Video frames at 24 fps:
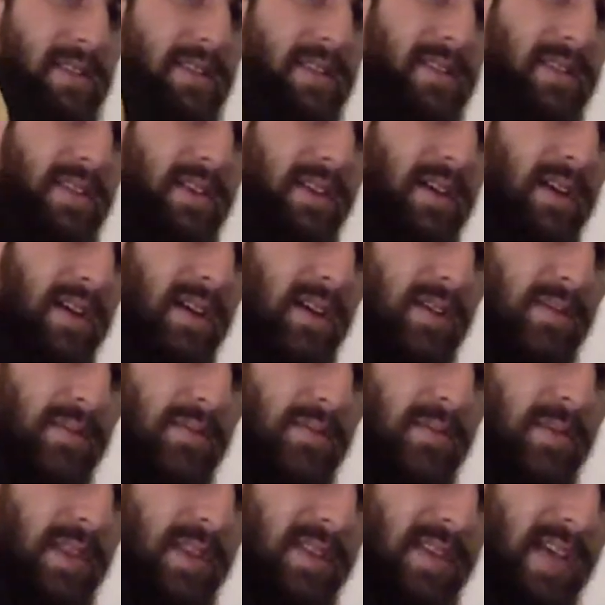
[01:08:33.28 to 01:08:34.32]
is the
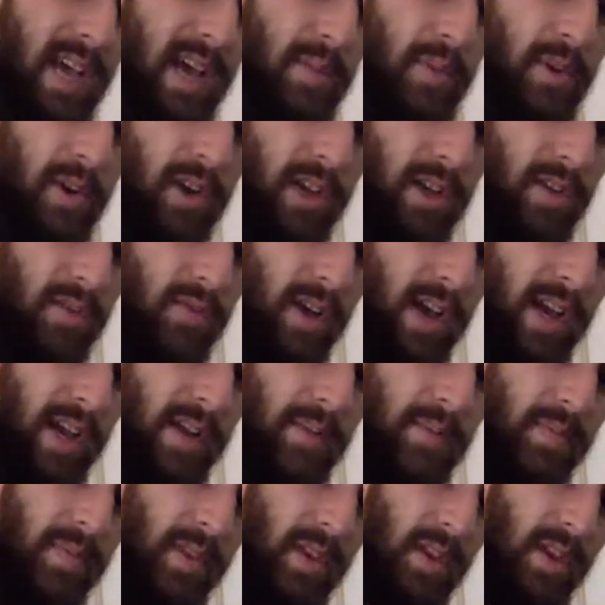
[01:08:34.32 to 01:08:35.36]
side pocket, right?
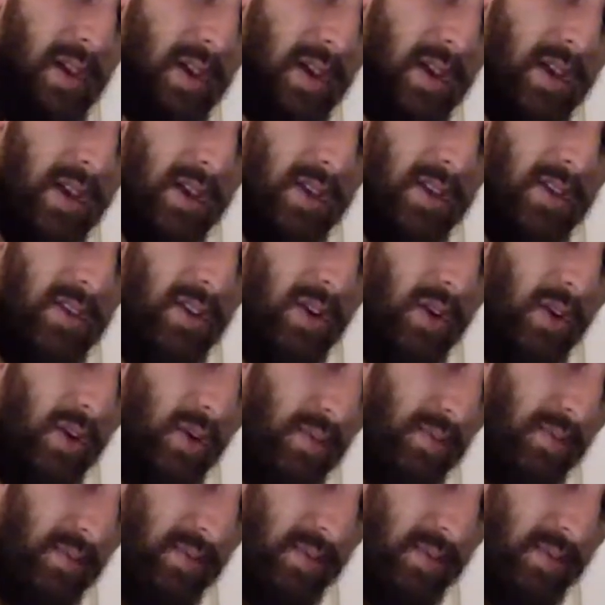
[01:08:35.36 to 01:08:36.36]
So